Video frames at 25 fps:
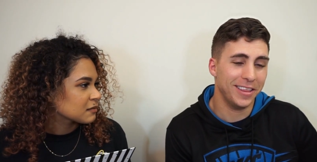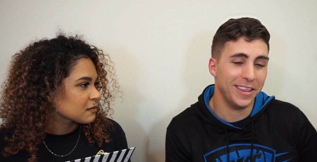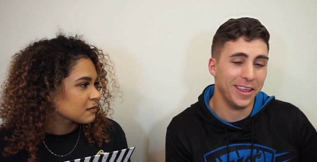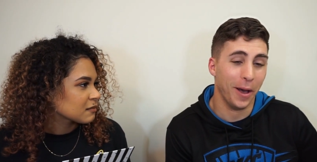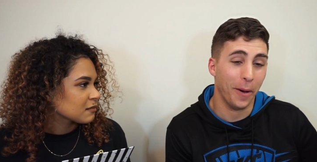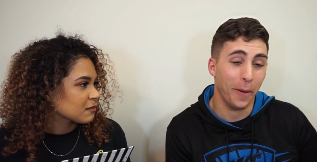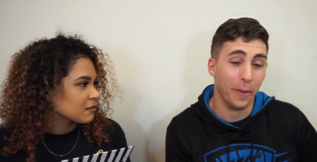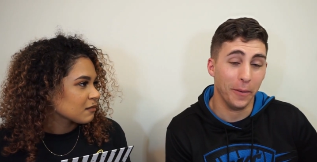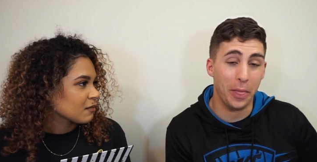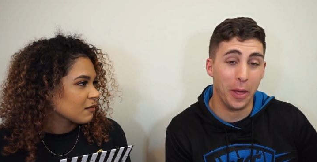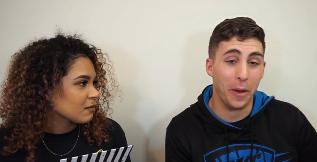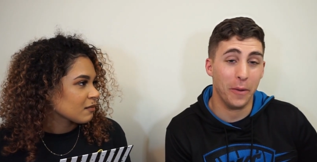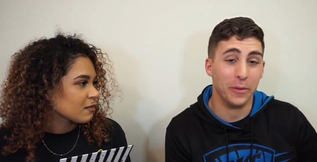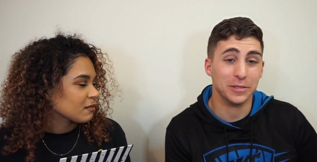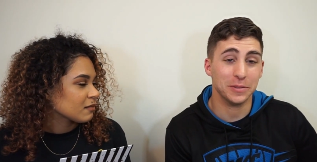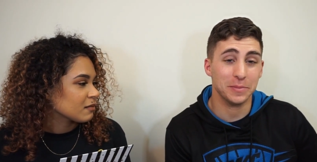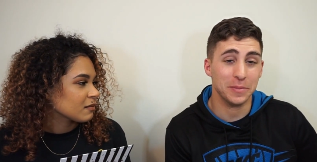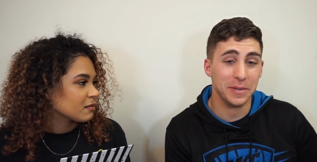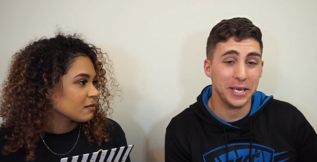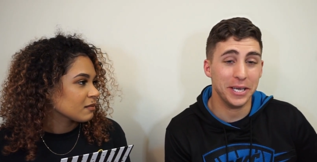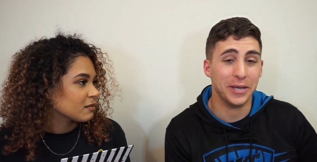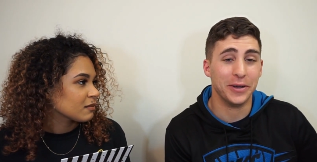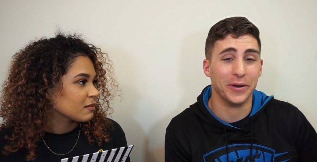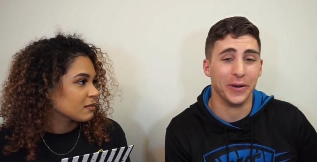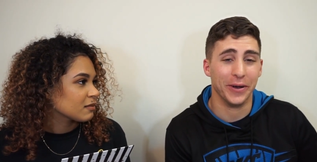Speaker 1: no, that
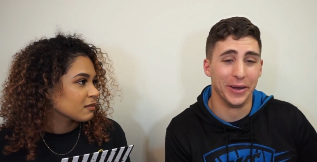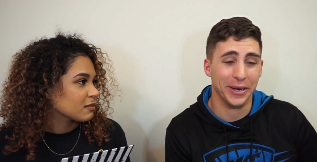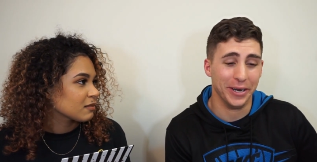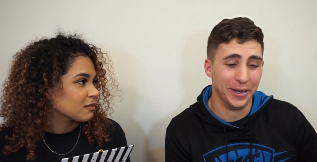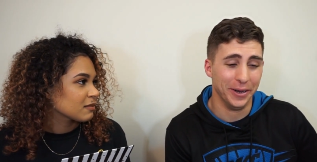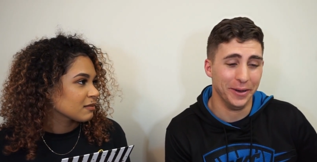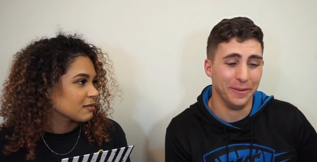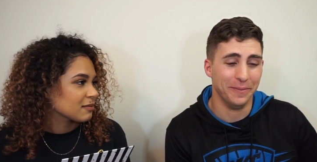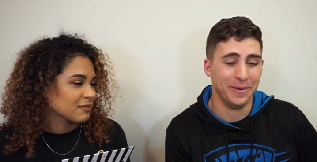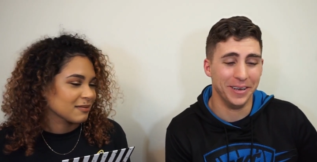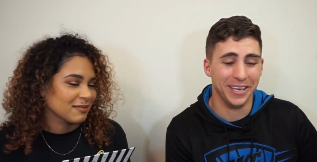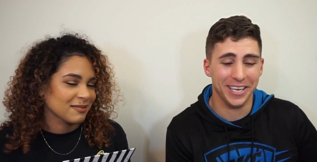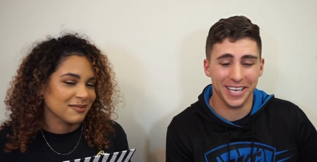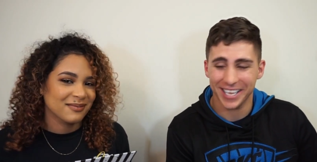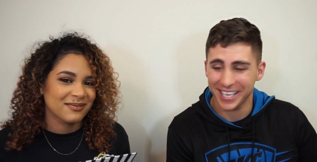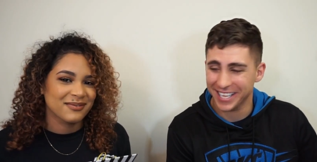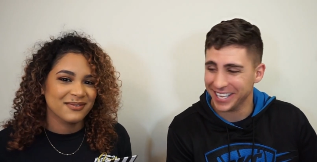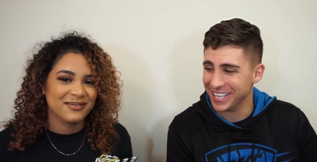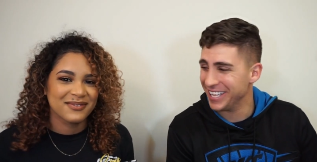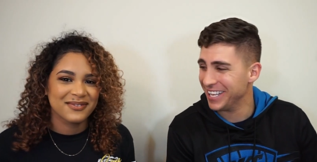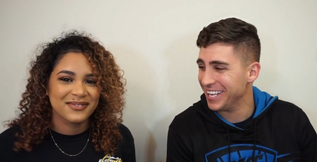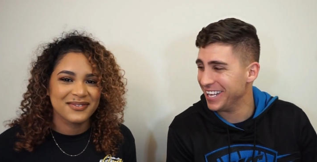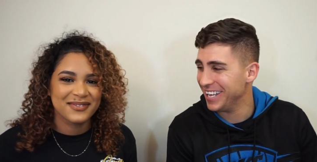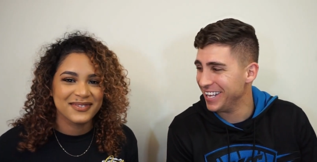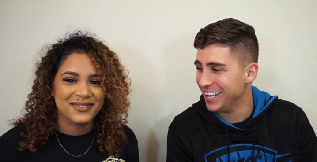was me growing
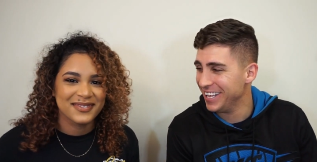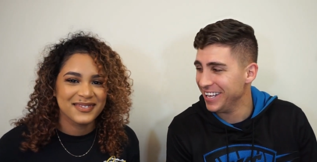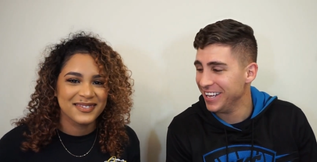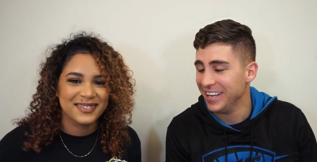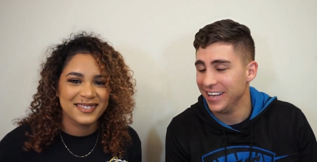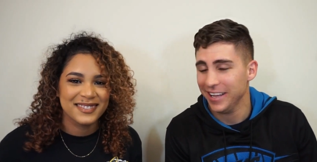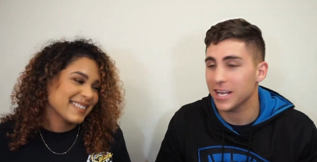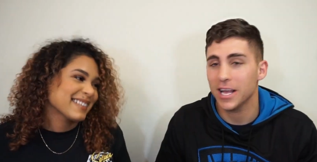up.